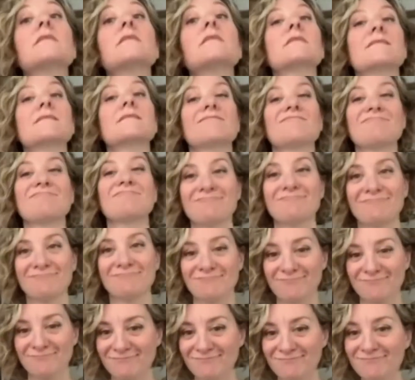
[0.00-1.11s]
little bit,
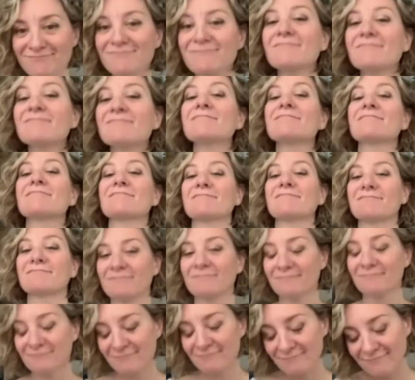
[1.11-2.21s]

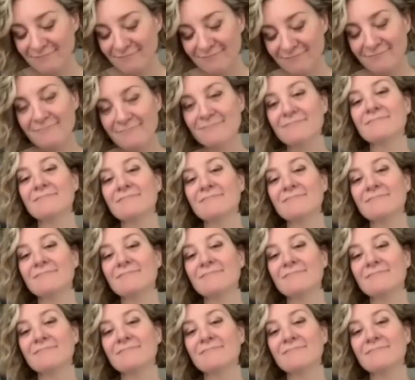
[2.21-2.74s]
where I'm